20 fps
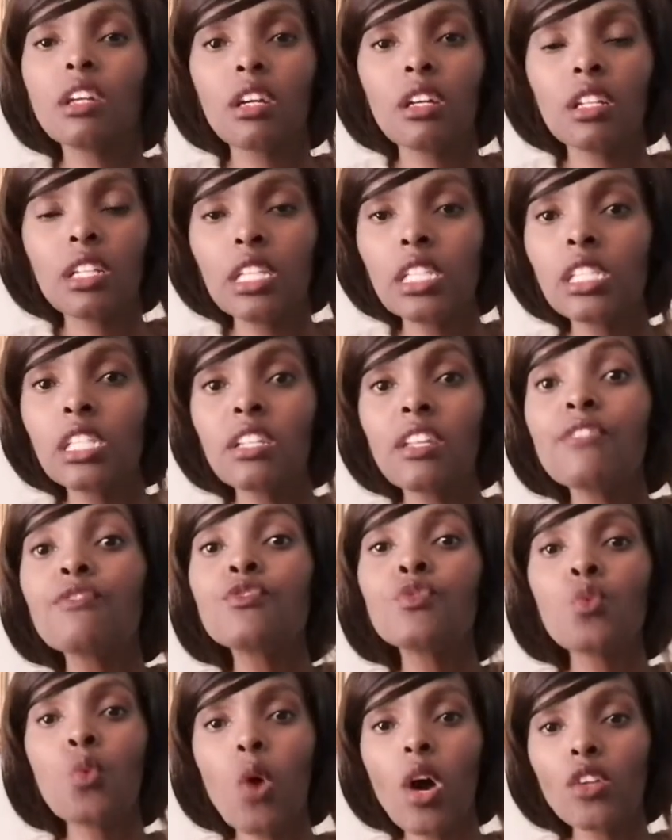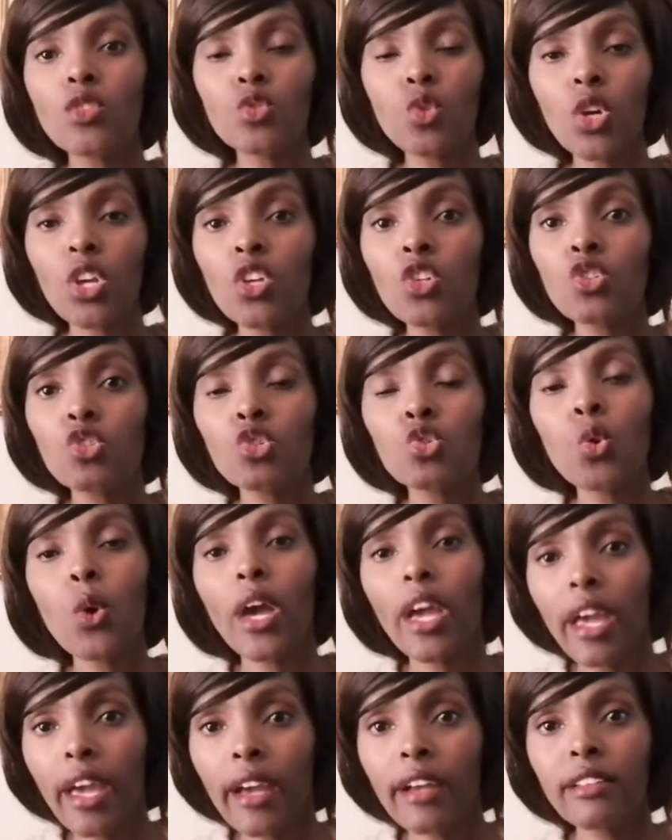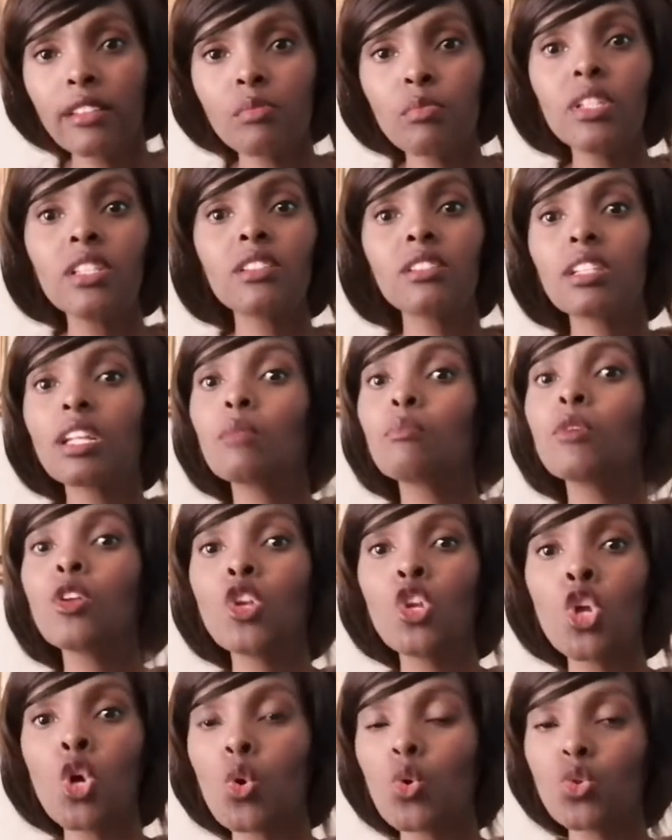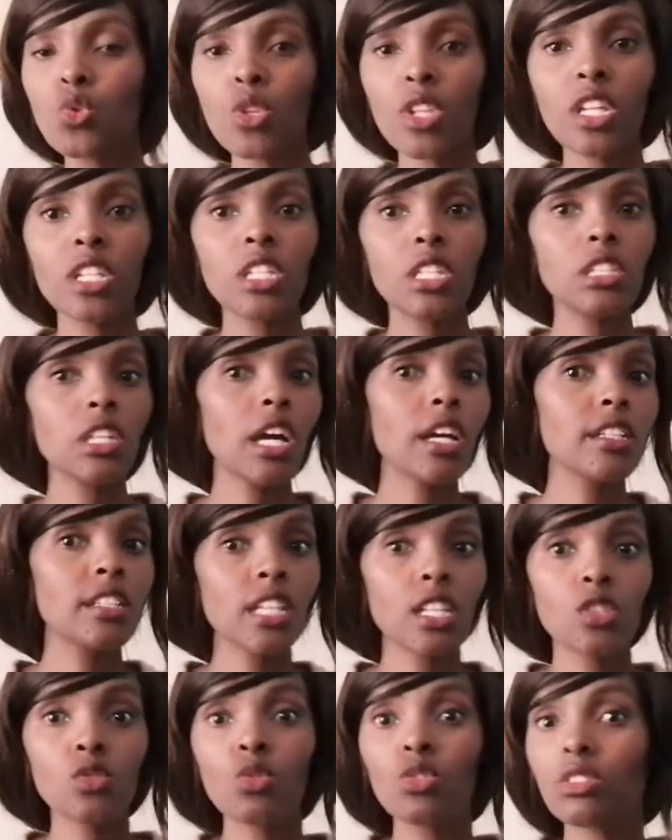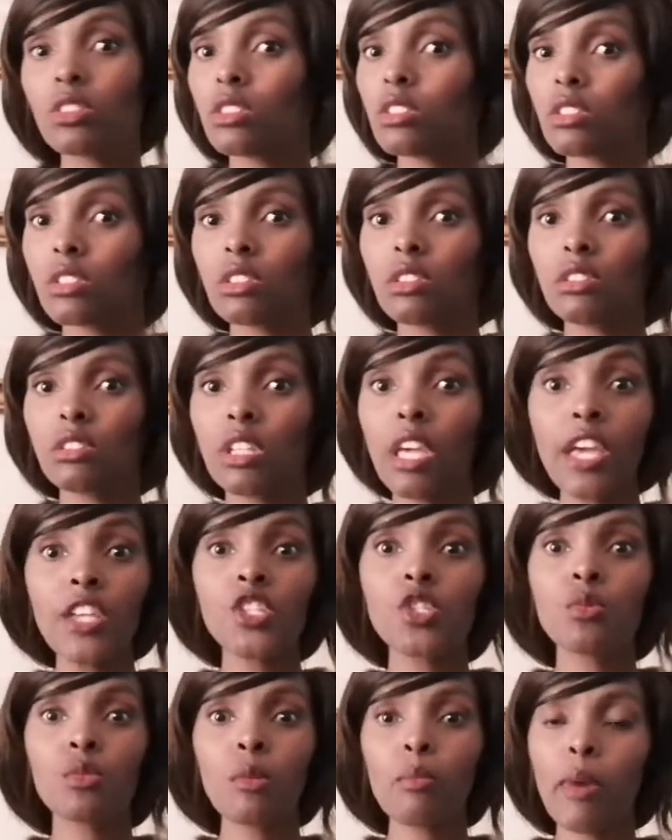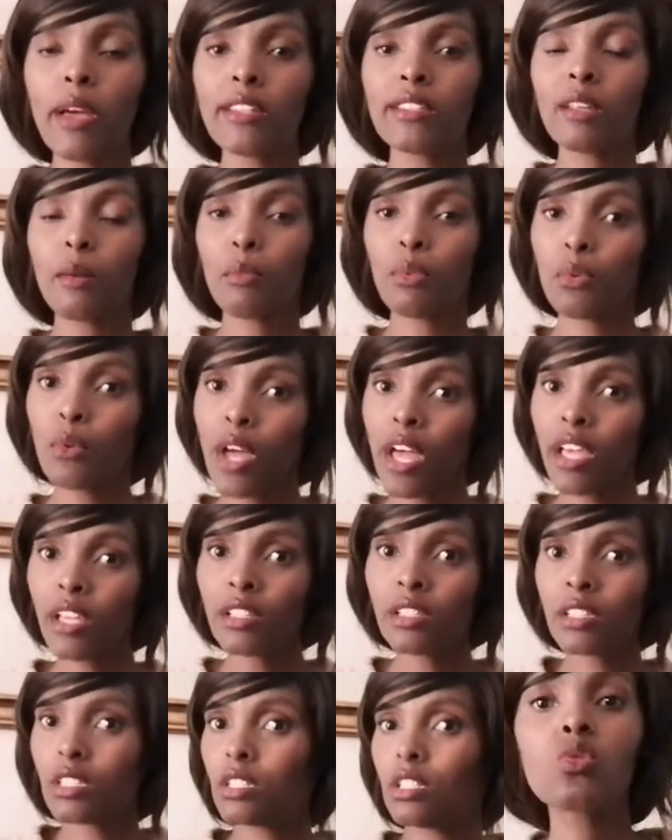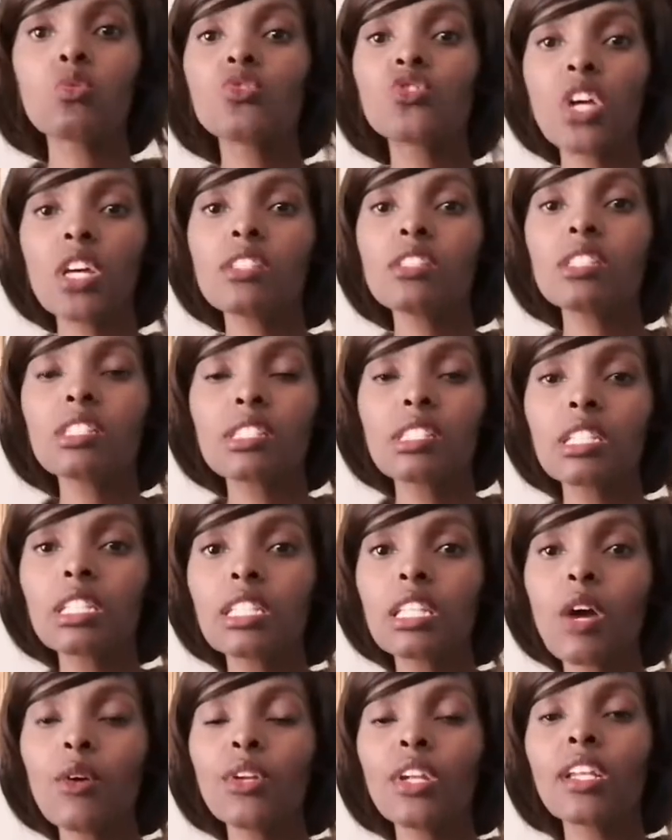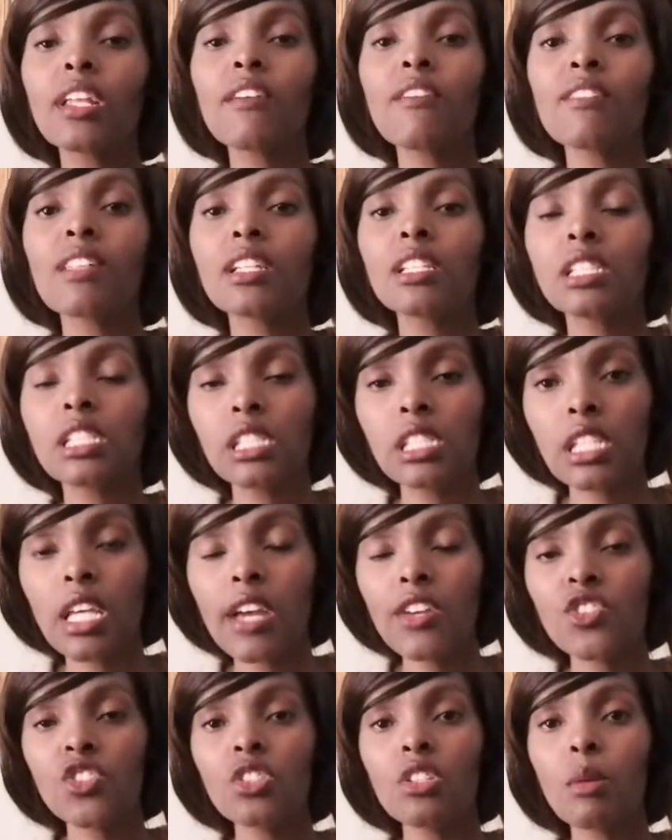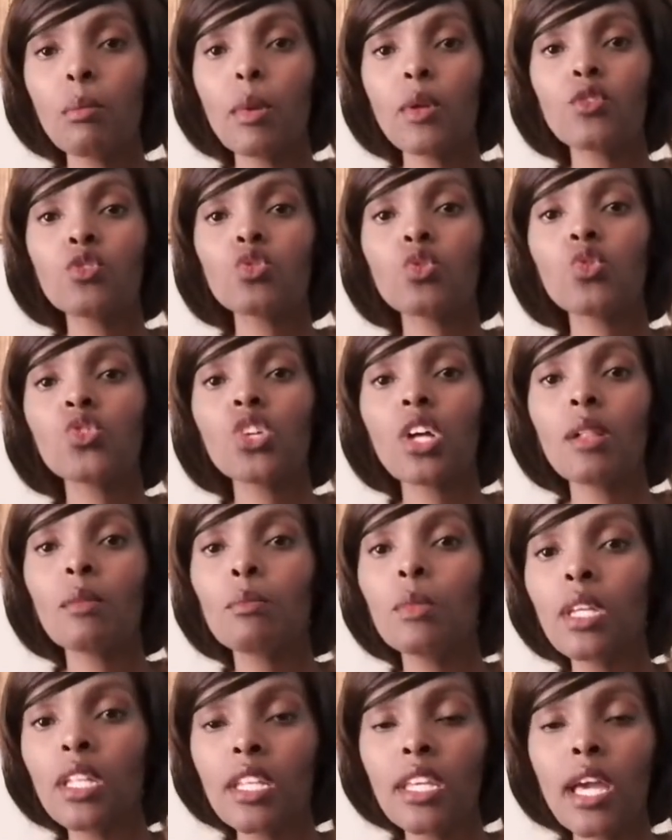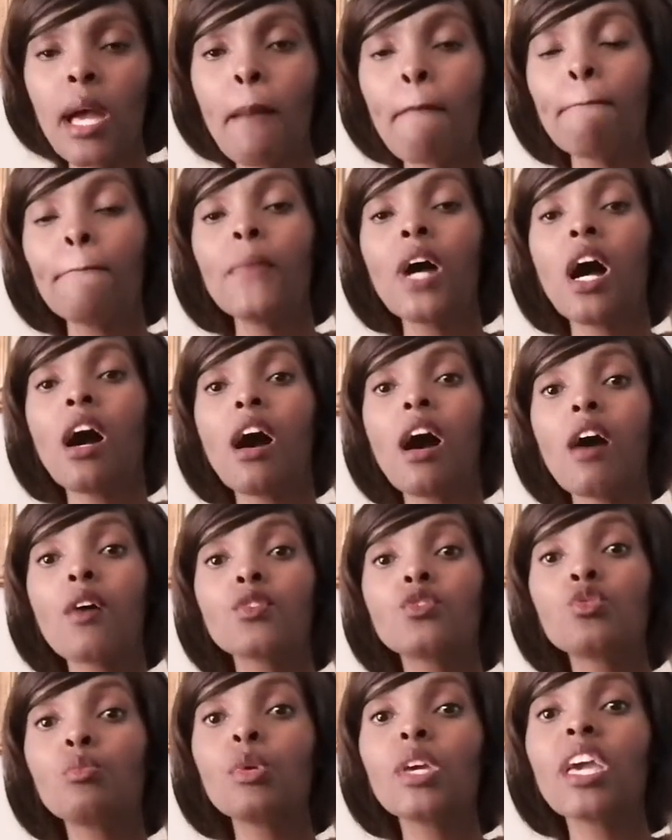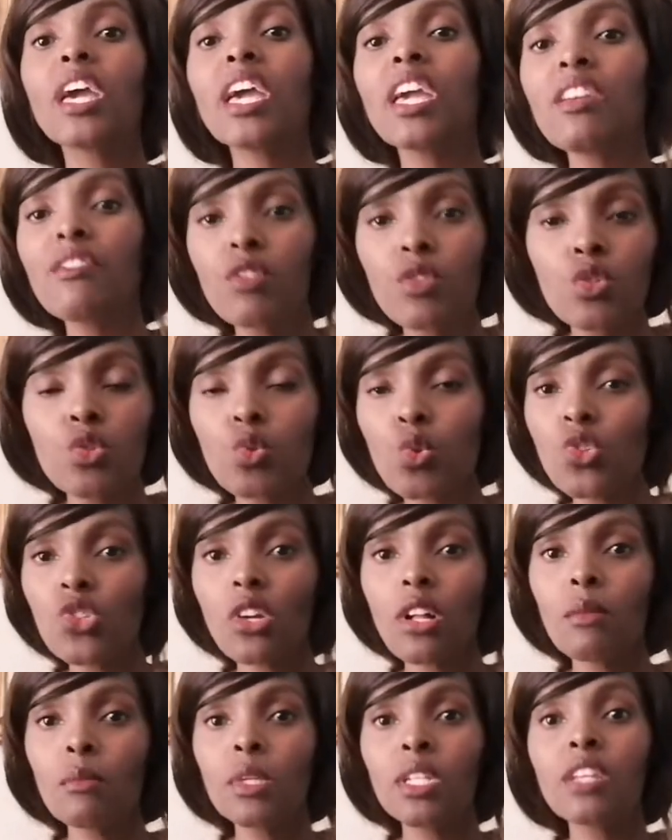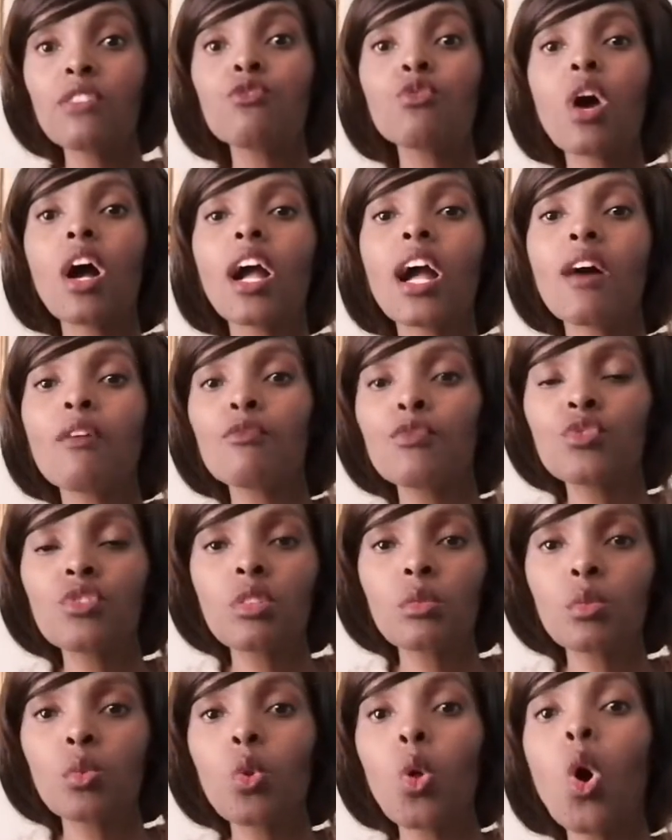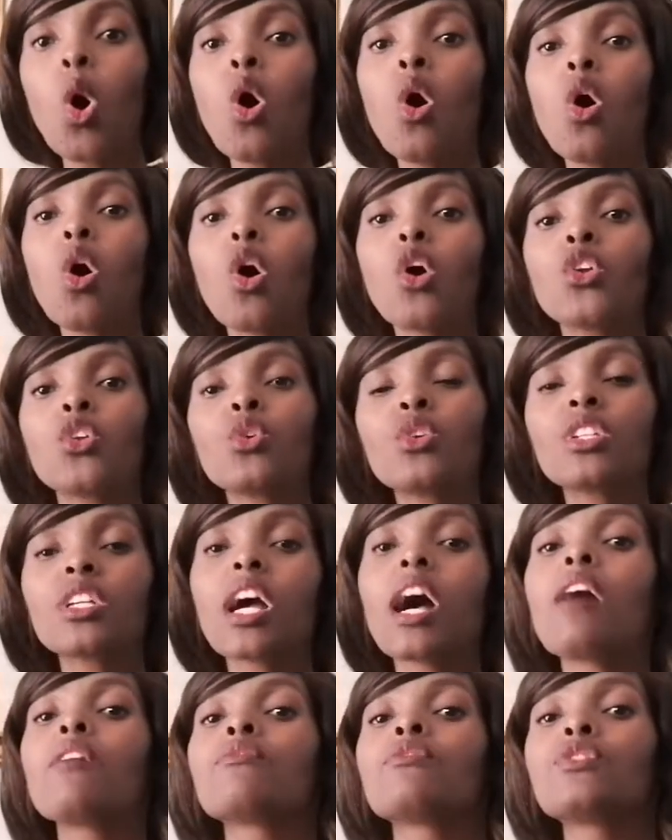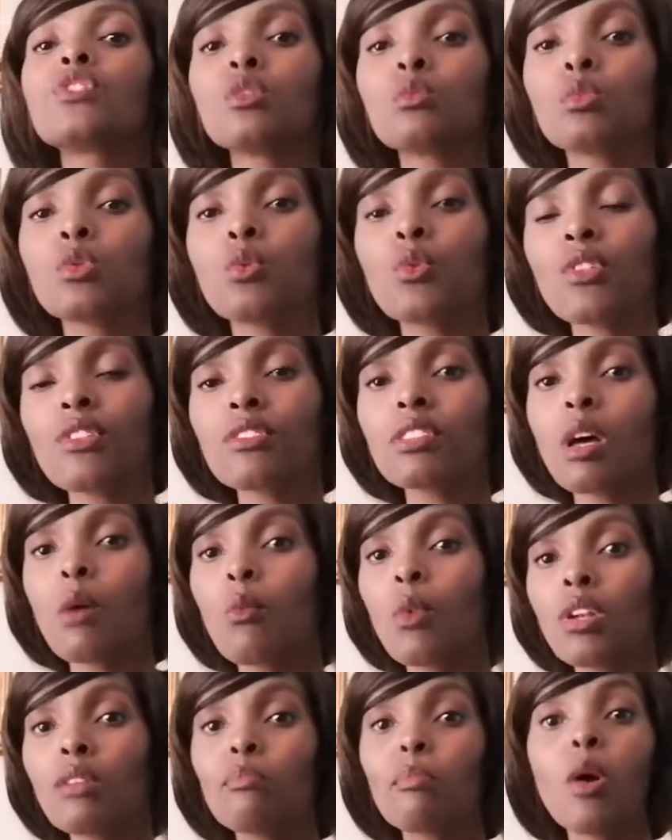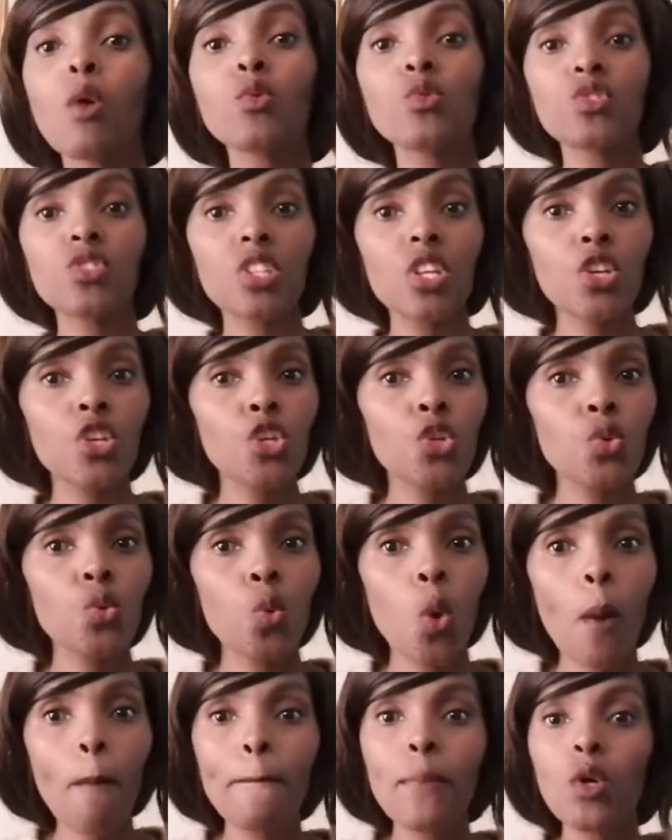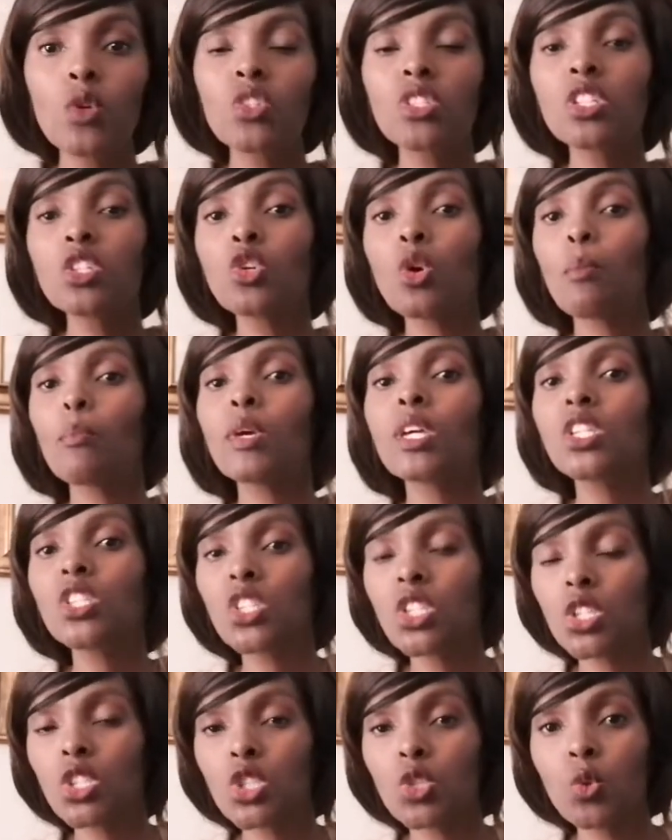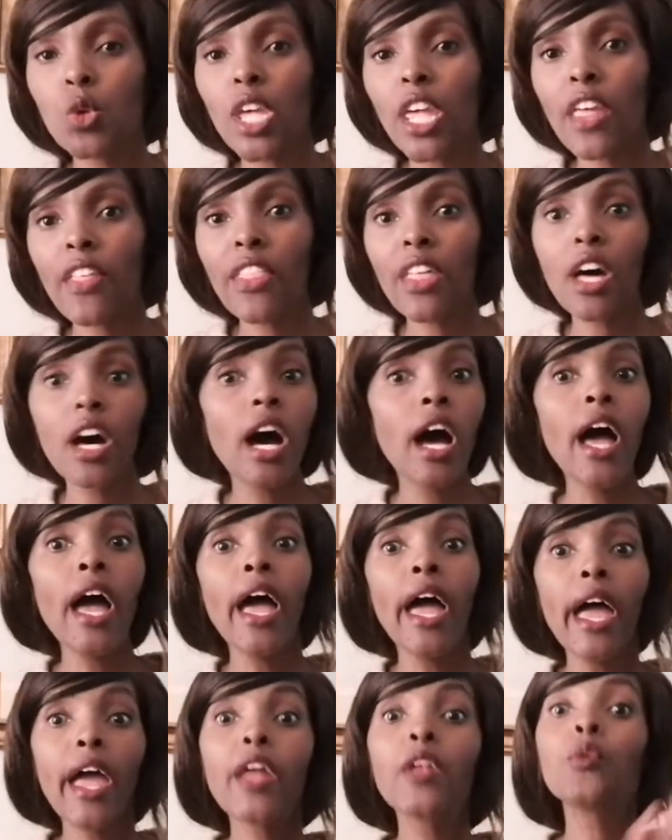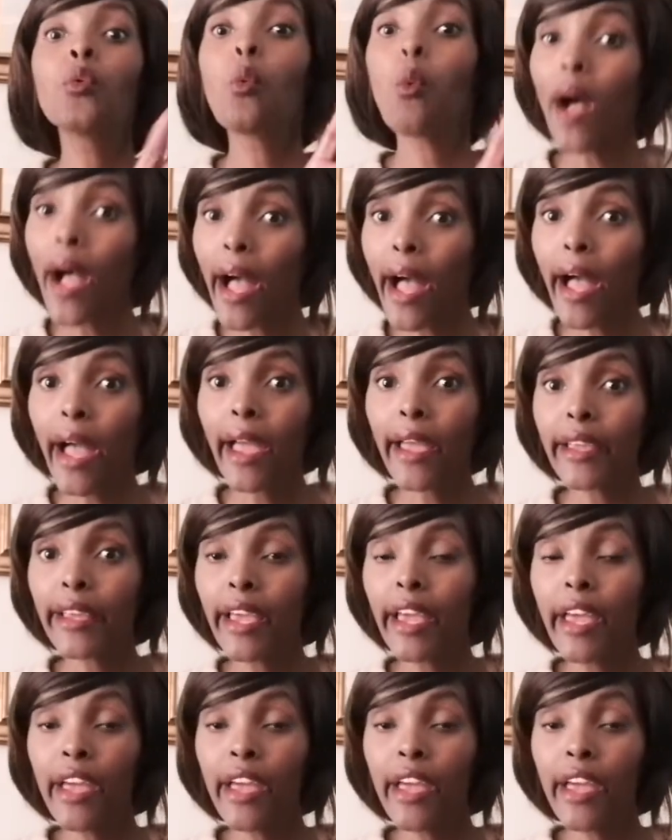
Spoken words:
listen, if you are talking to your ex, please let me know so that it does not catch me by surprise. So just sit down and have that discussion about social media, how to behave on social media, if you are comfortable or not comfortable with someone posting you or posting your pictures together, and why.